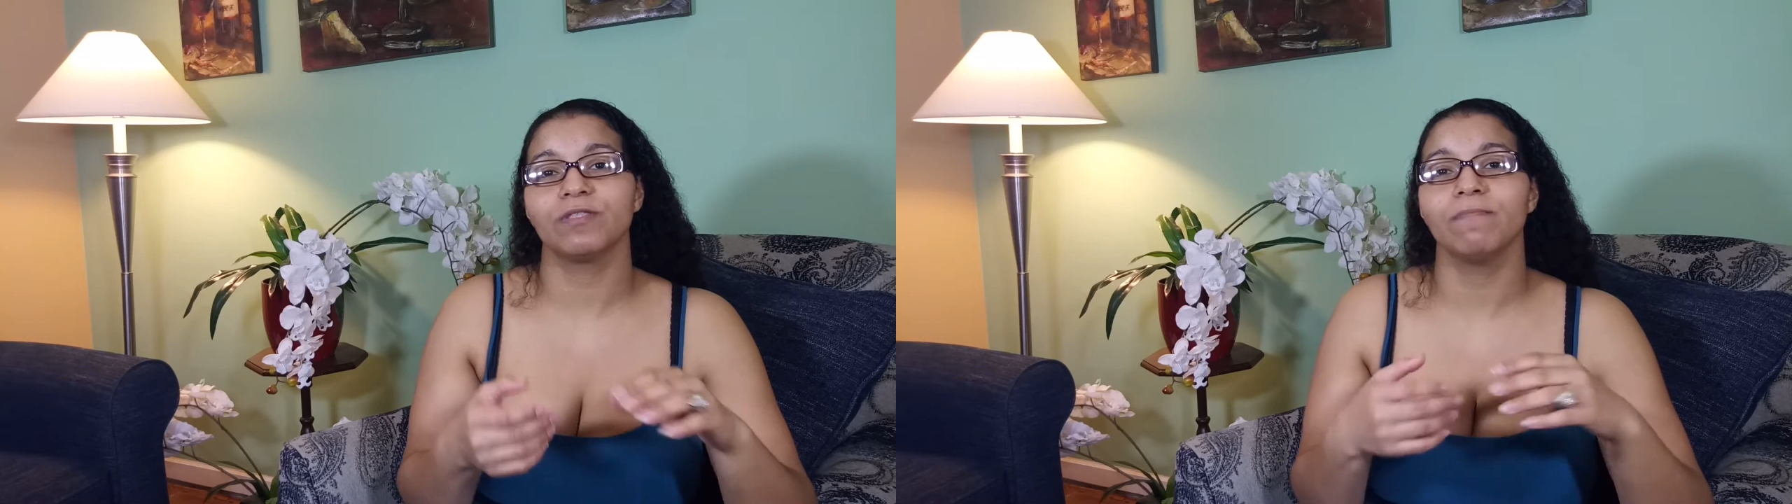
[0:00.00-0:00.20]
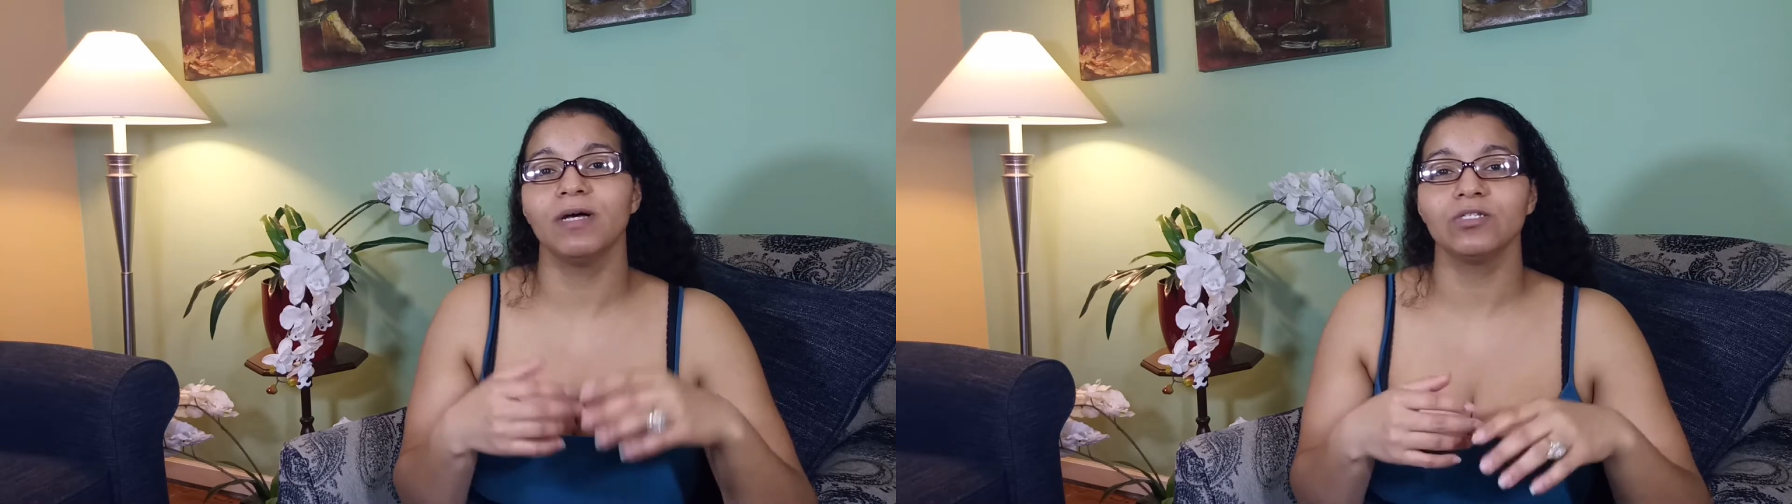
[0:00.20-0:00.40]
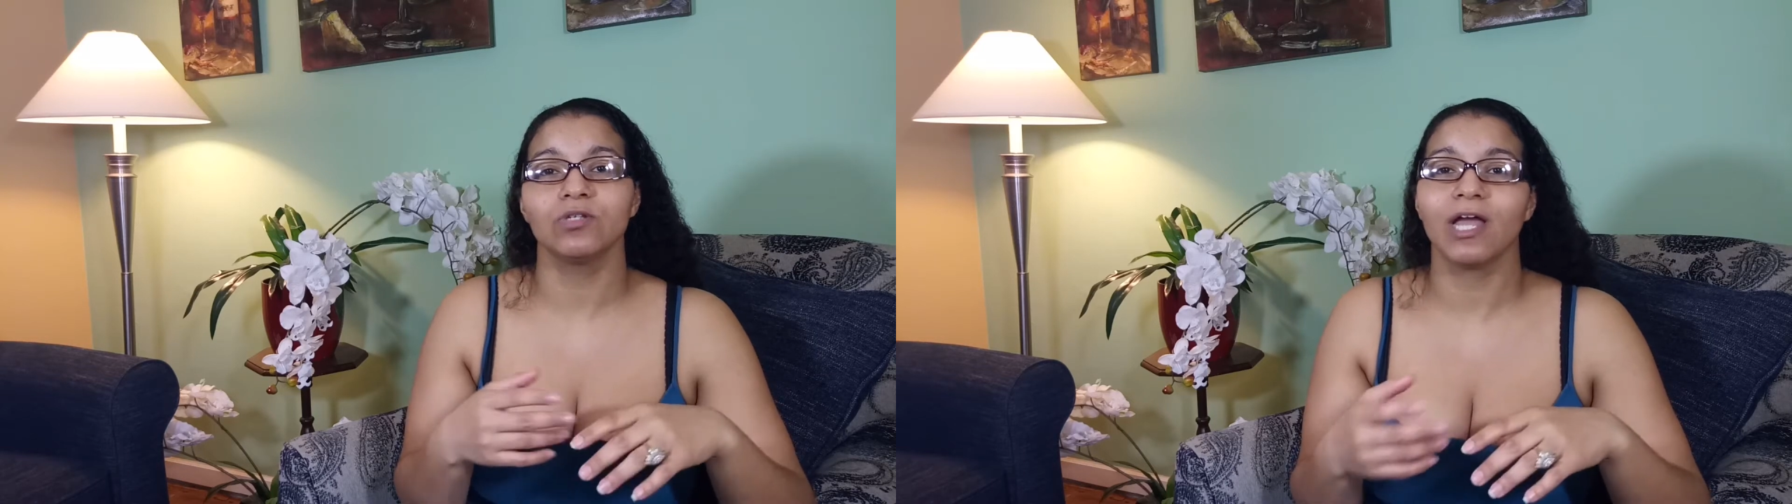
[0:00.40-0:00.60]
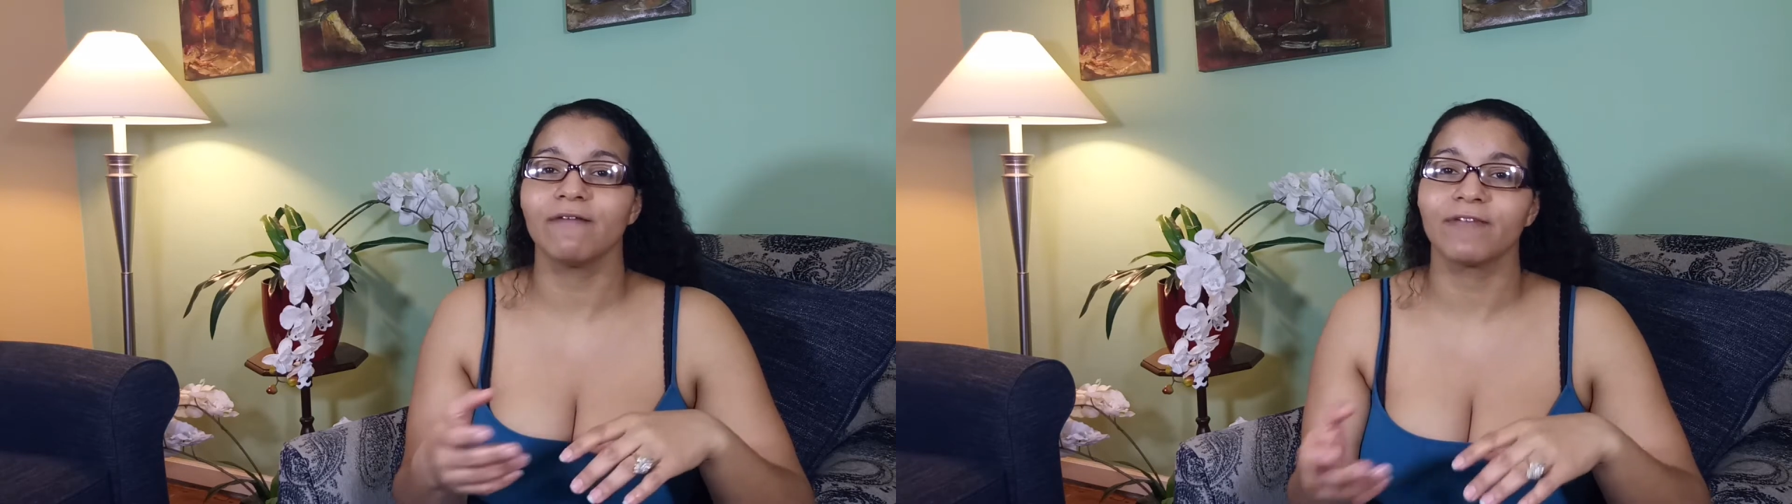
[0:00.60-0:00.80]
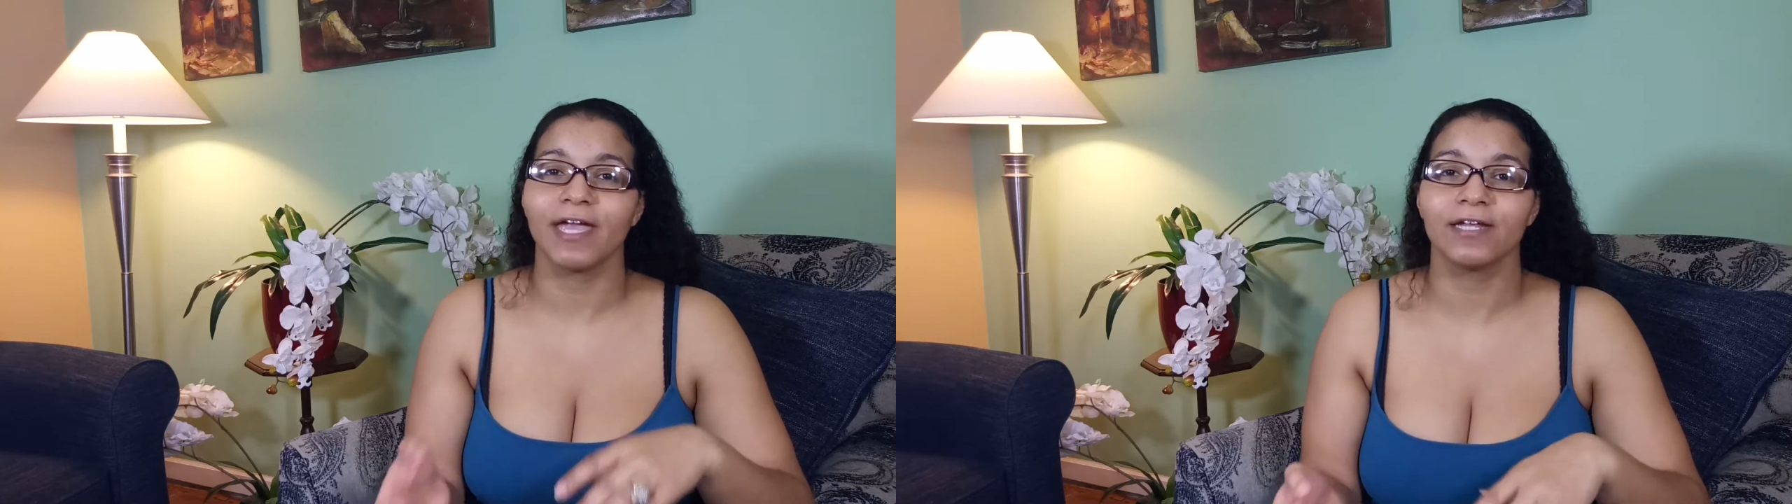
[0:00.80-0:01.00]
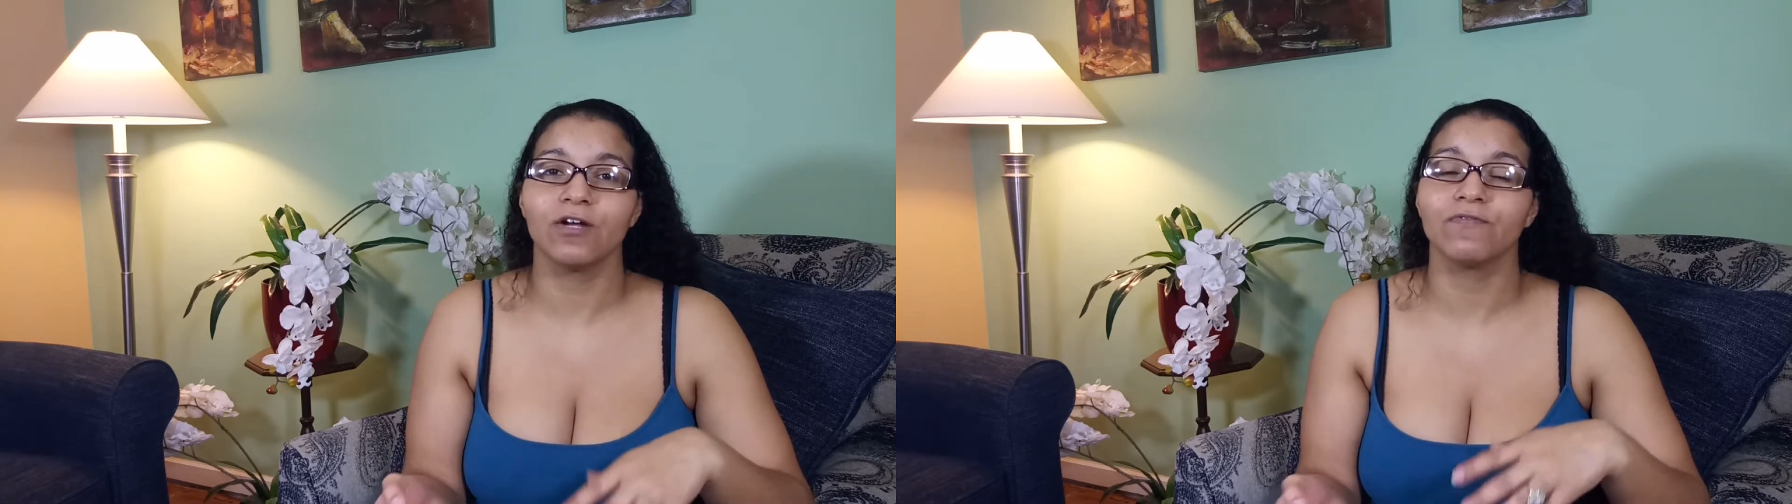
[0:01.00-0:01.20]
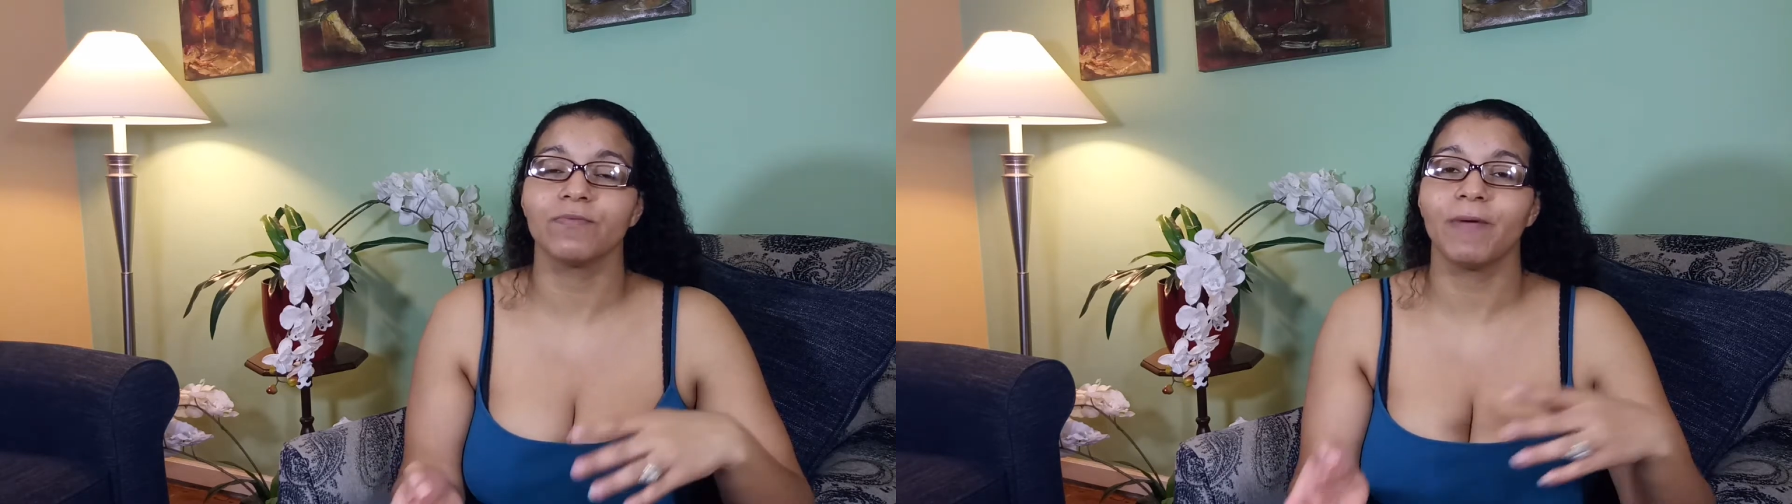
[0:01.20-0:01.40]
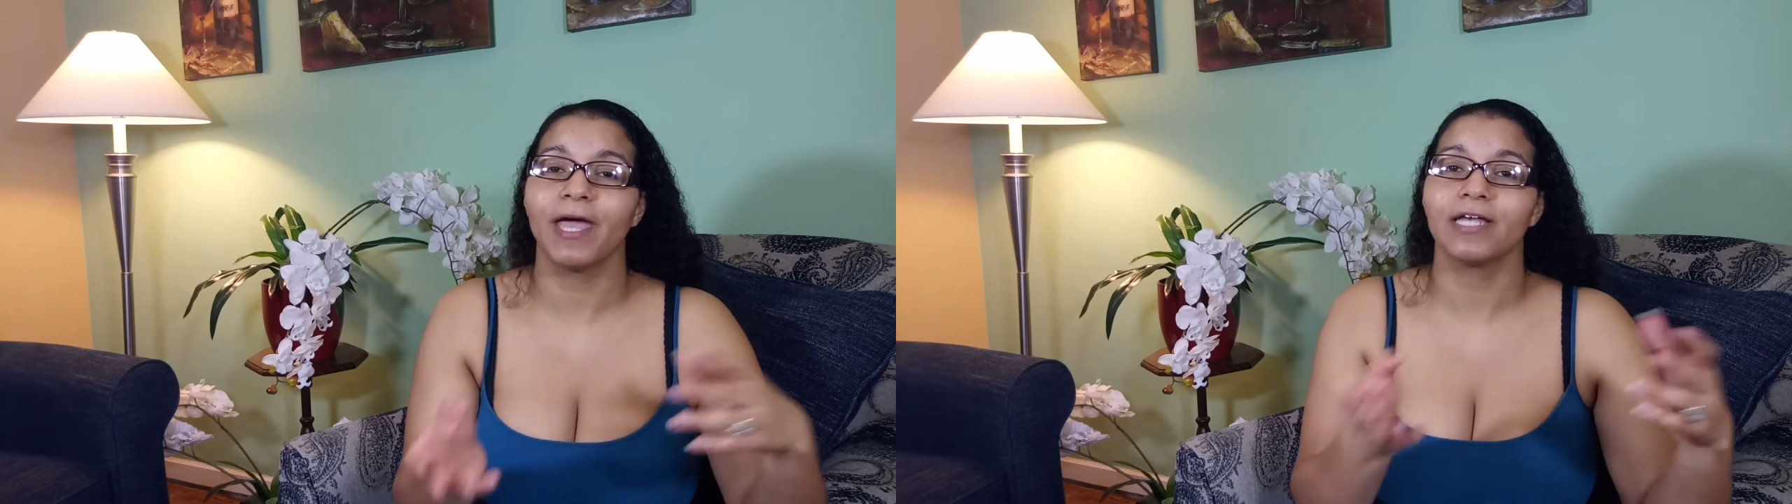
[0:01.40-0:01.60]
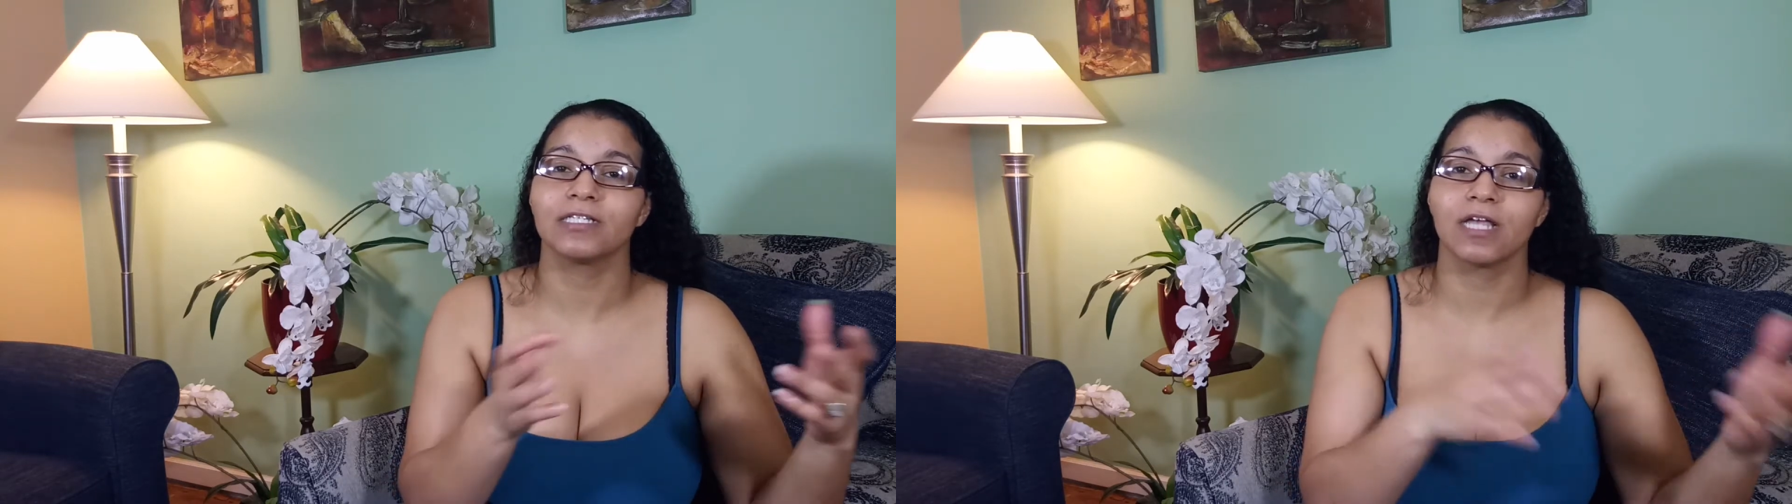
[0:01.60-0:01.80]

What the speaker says: the muscle I've gained over the past